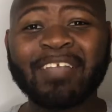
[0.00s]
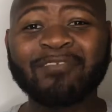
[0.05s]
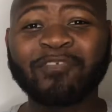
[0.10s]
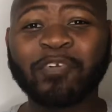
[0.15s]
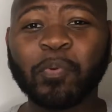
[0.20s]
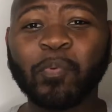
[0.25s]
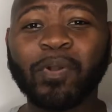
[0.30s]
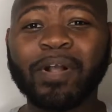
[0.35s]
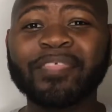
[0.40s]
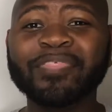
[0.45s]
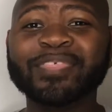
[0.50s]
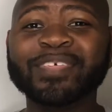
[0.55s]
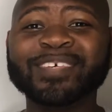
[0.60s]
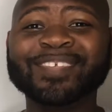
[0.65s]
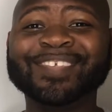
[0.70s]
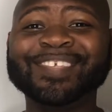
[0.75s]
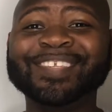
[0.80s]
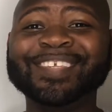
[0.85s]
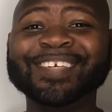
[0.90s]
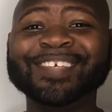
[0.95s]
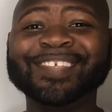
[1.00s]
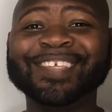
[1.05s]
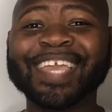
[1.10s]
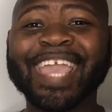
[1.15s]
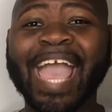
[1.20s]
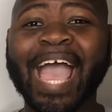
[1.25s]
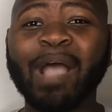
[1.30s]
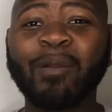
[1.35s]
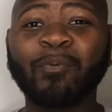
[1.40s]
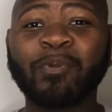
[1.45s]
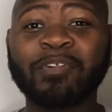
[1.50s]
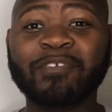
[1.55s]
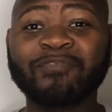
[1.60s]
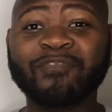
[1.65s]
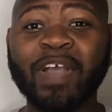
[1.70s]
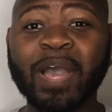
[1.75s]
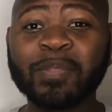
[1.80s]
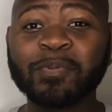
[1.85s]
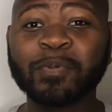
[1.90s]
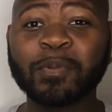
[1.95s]
everyone, this is DC Howard,
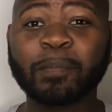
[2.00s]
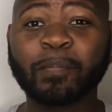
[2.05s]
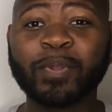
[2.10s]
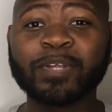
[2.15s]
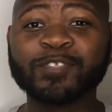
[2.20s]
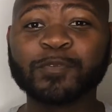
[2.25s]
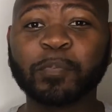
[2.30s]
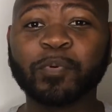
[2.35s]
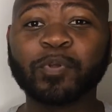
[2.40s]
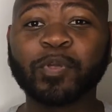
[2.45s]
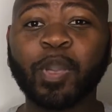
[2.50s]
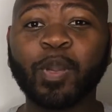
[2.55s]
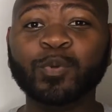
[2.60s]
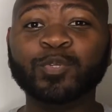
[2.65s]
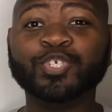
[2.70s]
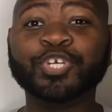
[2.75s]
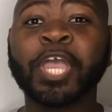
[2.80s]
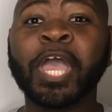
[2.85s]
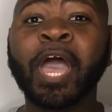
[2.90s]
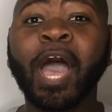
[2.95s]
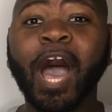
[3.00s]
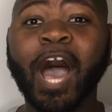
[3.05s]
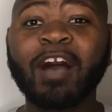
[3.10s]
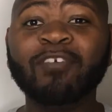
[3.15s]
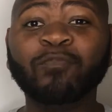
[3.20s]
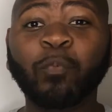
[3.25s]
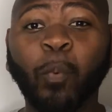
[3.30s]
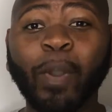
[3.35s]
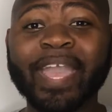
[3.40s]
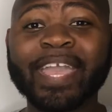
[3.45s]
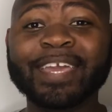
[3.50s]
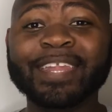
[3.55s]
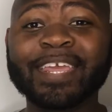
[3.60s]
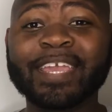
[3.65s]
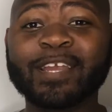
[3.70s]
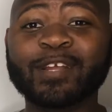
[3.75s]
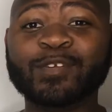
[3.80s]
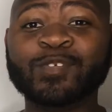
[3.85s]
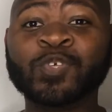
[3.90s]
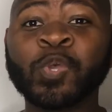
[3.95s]
founder and principal coach of
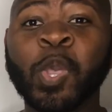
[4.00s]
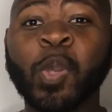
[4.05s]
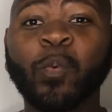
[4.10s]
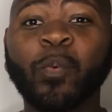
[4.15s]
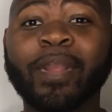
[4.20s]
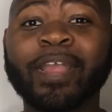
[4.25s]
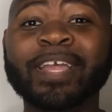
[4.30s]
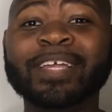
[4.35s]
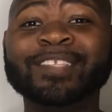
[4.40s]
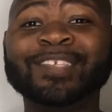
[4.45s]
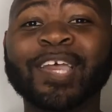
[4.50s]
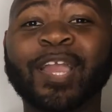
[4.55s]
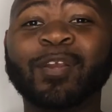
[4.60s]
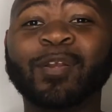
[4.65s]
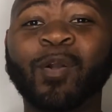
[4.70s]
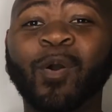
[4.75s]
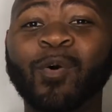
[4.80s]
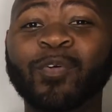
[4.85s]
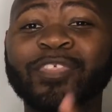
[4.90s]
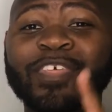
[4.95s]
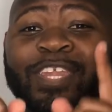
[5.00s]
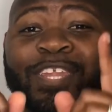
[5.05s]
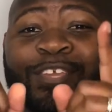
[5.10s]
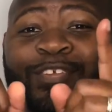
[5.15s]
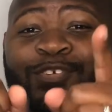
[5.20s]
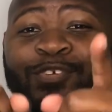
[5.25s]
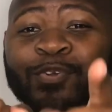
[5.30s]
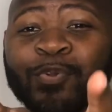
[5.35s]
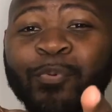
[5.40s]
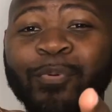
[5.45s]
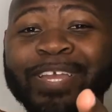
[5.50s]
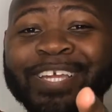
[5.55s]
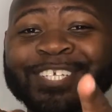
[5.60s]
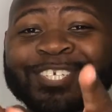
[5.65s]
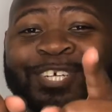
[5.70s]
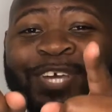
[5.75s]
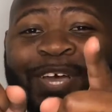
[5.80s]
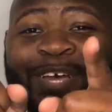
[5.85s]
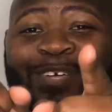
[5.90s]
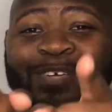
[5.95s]
Wayoneers, where it's our goal that you
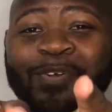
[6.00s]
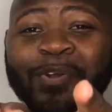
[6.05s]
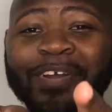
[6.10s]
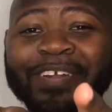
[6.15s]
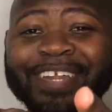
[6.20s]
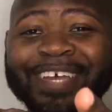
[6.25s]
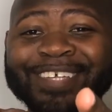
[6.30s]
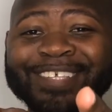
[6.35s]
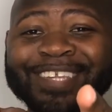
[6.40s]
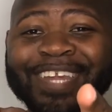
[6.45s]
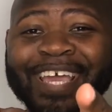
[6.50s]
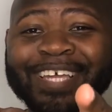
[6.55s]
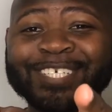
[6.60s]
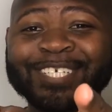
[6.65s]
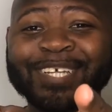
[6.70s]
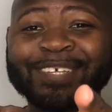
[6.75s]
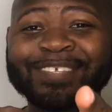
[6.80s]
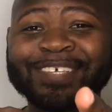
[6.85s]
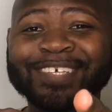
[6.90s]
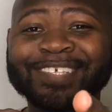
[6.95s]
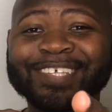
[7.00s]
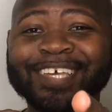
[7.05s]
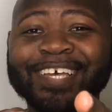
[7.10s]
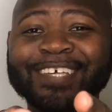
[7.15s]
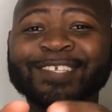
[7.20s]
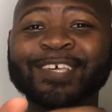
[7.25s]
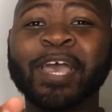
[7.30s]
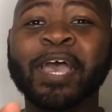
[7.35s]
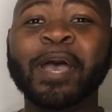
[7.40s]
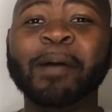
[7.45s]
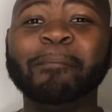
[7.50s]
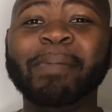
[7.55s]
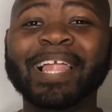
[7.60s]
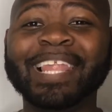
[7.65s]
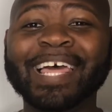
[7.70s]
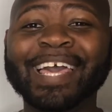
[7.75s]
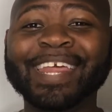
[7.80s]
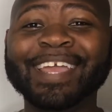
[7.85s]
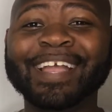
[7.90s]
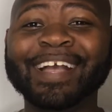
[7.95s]
reach your destination of success by
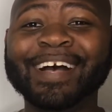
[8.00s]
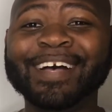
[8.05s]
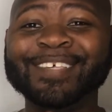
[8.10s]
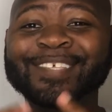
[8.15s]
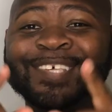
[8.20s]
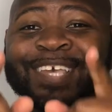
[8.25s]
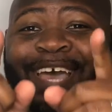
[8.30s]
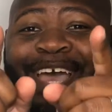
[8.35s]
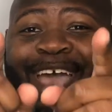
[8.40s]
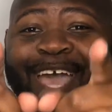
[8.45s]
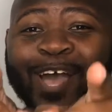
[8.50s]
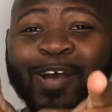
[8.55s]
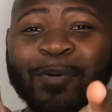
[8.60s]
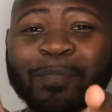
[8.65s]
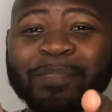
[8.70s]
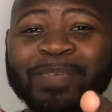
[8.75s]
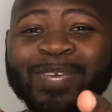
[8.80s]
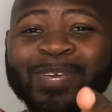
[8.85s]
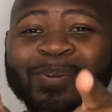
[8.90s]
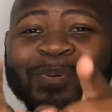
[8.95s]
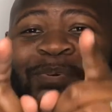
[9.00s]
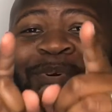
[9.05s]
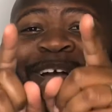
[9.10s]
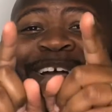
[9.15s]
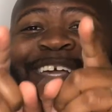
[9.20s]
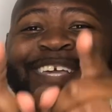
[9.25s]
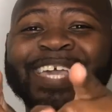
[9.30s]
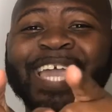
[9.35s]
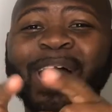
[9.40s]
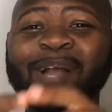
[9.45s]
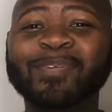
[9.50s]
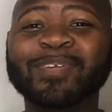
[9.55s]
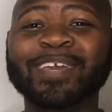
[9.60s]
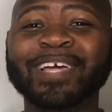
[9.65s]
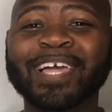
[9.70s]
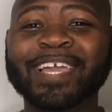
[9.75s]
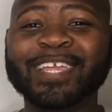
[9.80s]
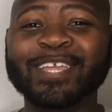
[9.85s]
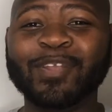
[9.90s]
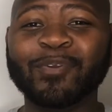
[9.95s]
letting us help you
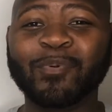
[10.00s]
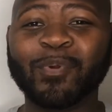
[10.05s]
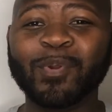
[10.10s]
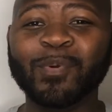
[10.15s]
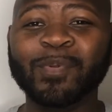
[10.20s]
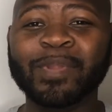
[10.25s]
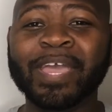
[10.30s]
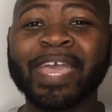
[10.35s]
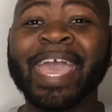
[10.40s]
calculate your route.